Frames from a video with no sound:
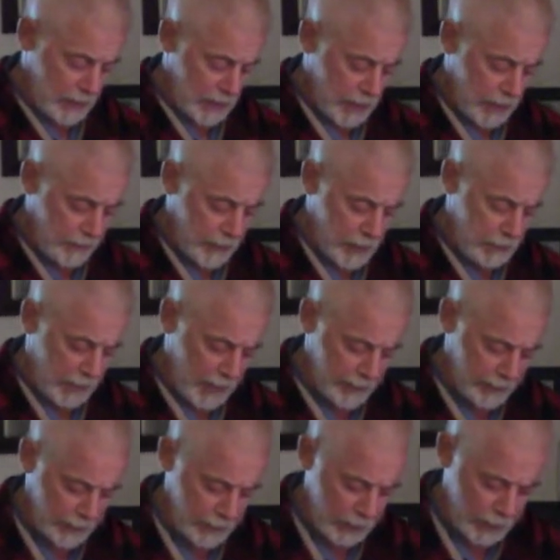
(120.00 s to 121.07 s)
A few
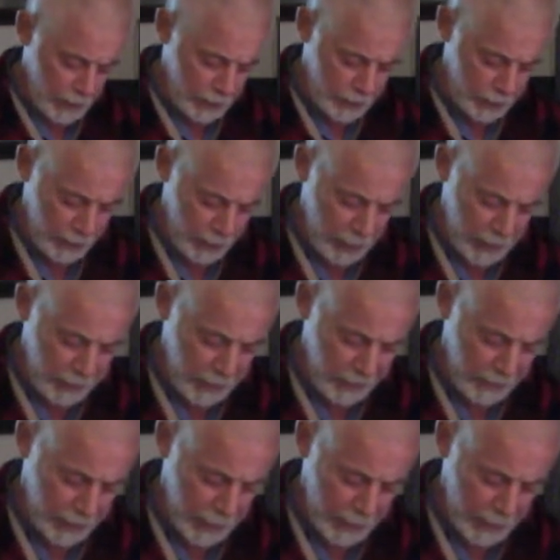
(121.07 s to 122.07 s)
months ago, shortly before